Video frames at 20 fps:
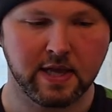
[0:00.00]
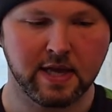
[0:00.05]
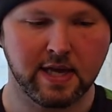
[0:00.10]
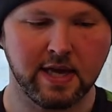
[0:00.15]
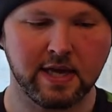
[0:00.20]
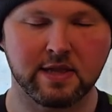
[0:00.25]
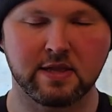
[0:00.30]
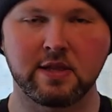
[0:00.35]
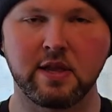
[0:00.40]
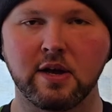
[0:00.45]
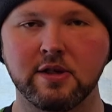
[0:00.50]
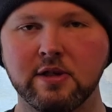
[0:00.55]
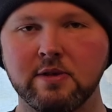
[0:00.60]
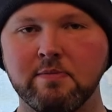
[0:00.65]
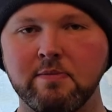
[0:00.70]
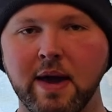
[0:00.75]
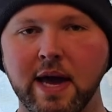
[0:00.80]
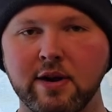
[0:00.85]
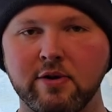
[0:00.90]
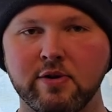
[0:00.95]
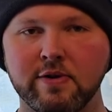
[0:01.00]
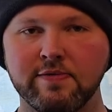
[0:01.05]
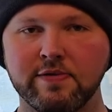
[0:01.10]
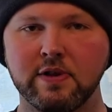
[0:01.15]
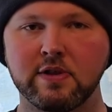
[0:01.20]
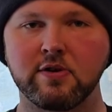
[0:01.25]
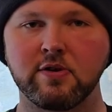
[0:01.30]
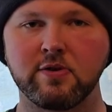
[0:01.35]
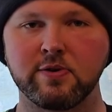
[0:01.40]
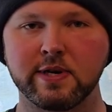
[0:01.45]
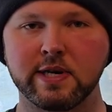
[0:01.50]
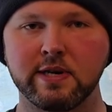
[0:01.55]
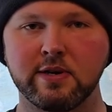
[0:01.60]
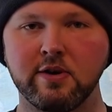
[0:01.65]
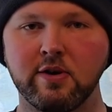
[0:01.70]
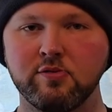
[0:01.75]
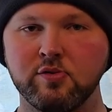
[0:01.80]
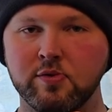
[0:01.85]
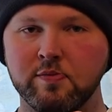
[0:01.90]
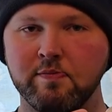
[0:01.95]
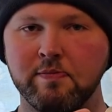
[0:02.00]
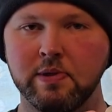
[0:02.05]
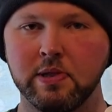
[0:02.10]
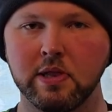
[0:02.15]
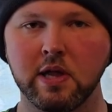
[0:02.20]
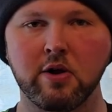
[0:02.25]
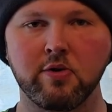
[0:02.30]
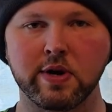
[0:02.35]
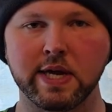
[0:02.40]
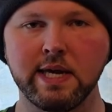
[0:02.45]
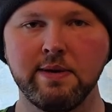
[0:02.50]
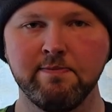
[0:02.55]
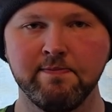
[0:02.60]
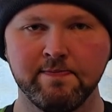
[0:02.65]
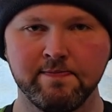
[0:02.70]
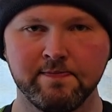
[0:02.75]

it doesn't matter if the target goes blurry,